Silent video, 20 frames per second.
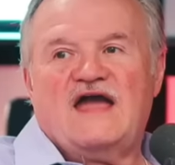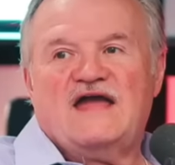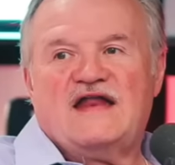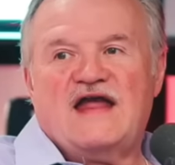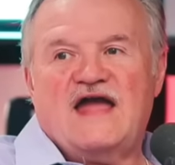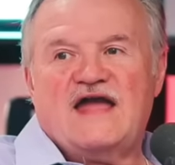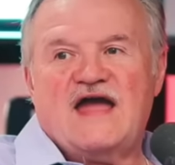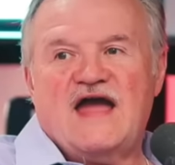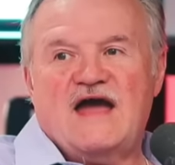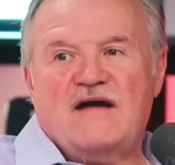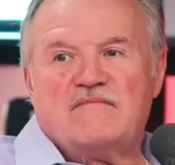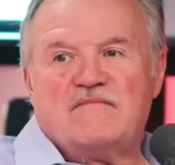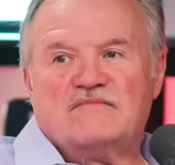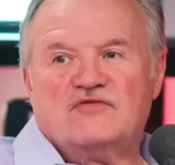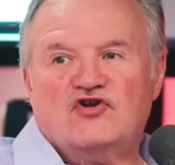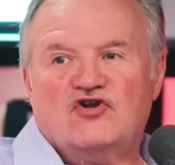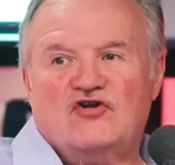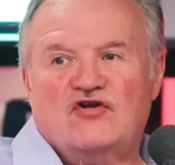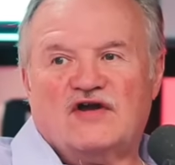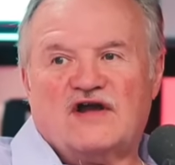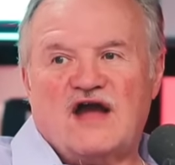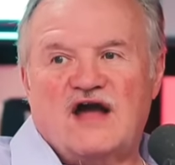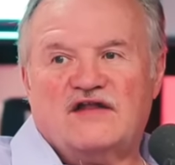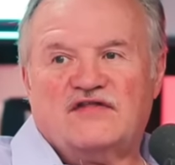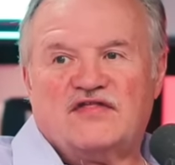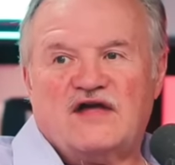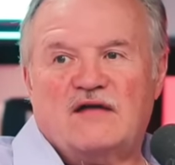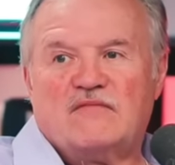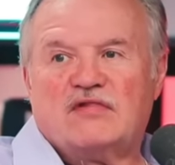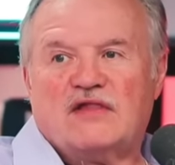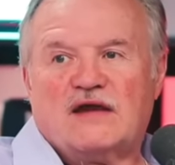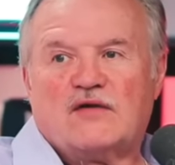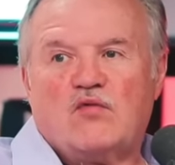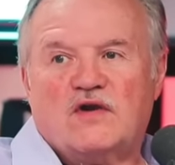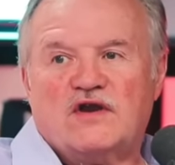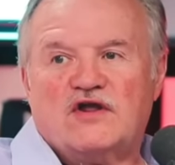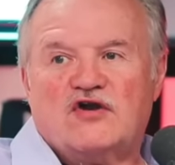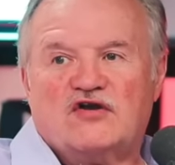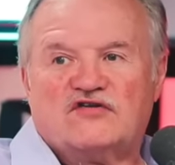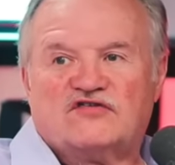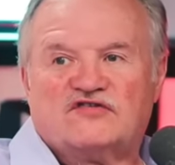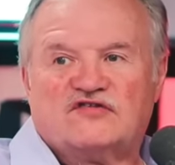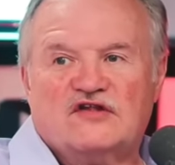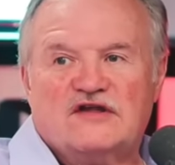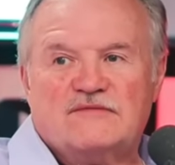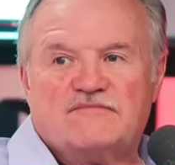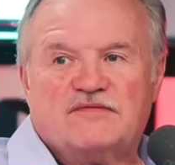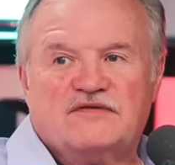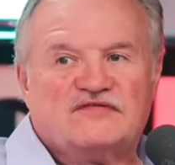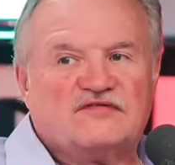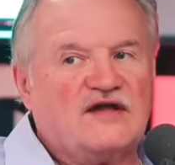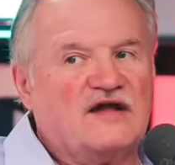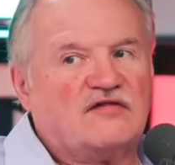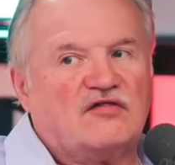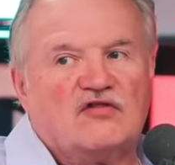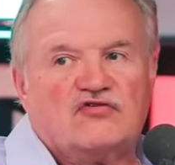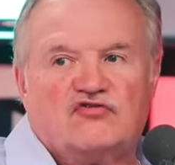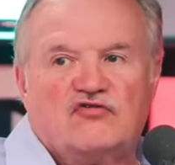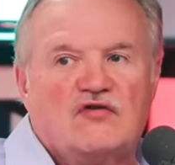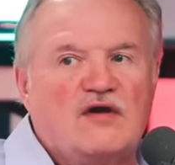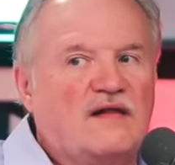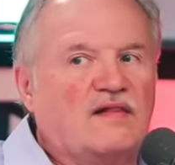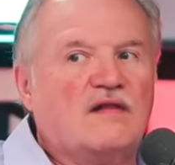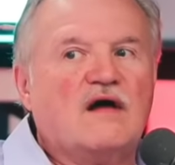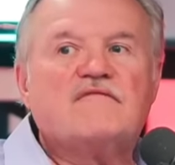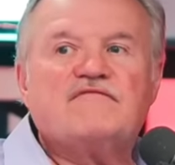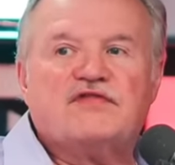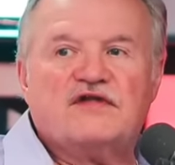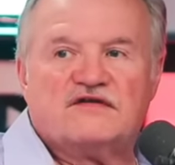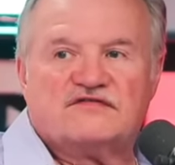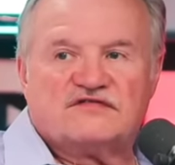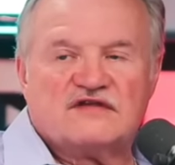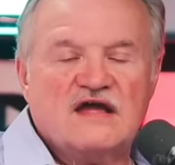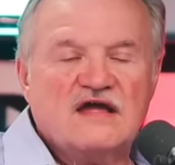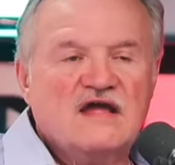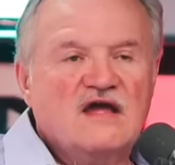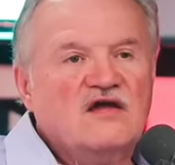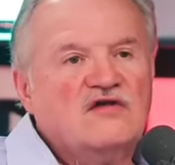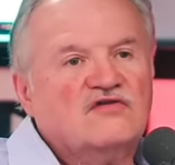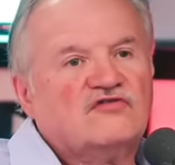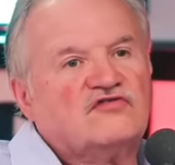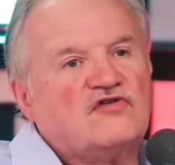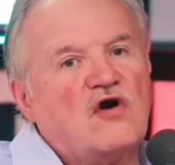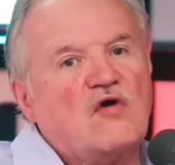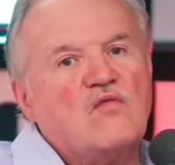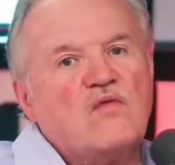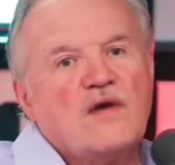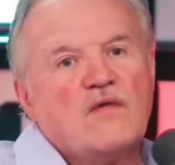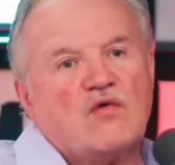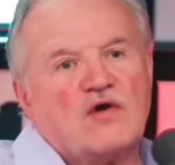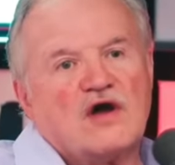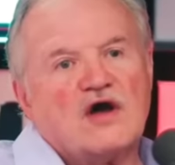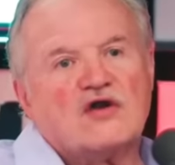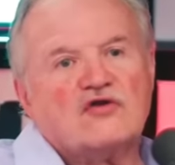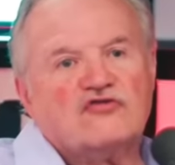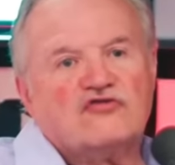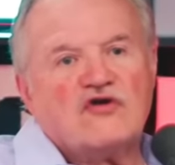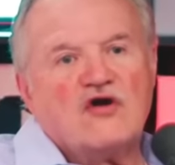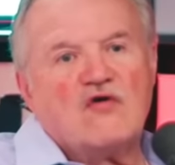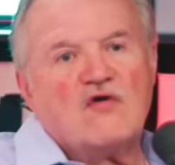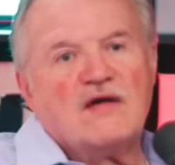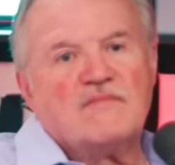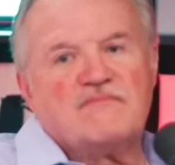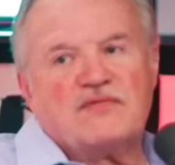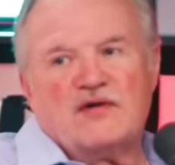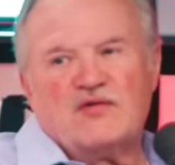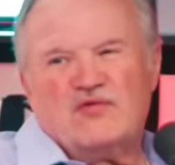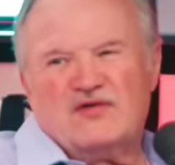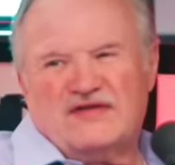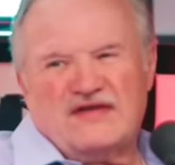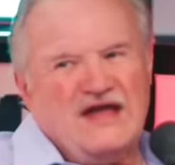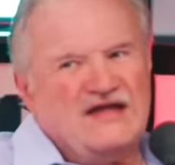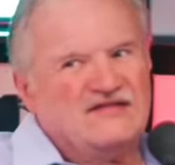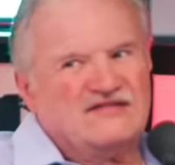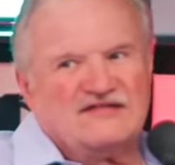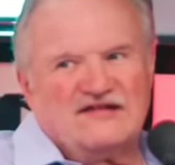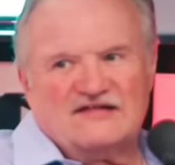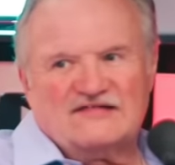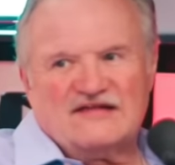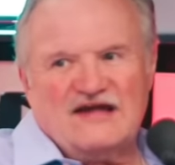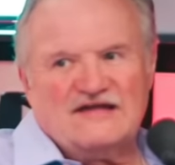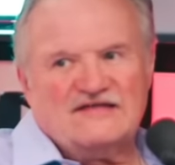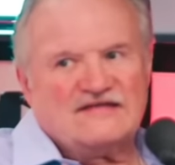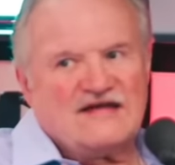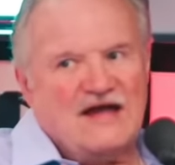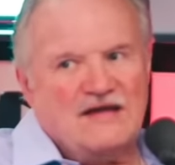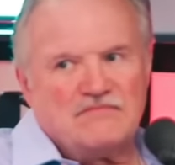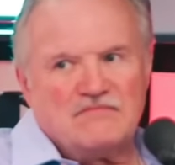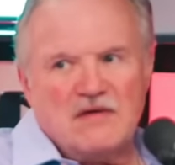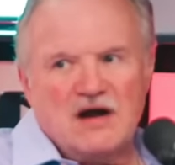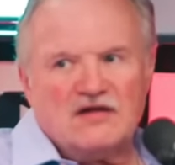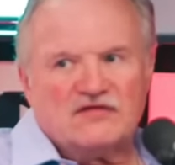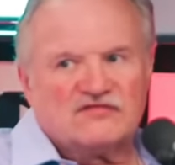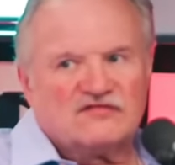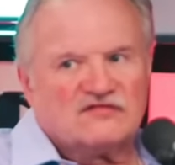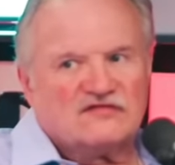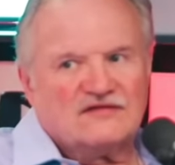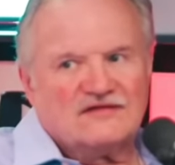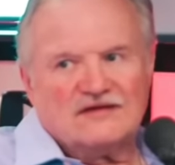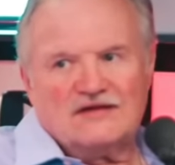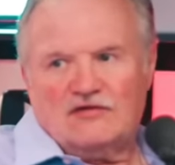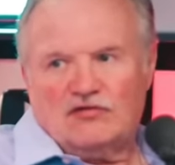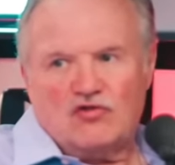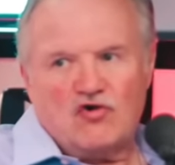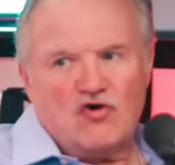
to 8 a.m. You know, kind of thing. I'm like, when are you going to sleep? He's like, well, dude, I love this. Yeah. So we were going to do it, but it would take 6, 8, 10 months, a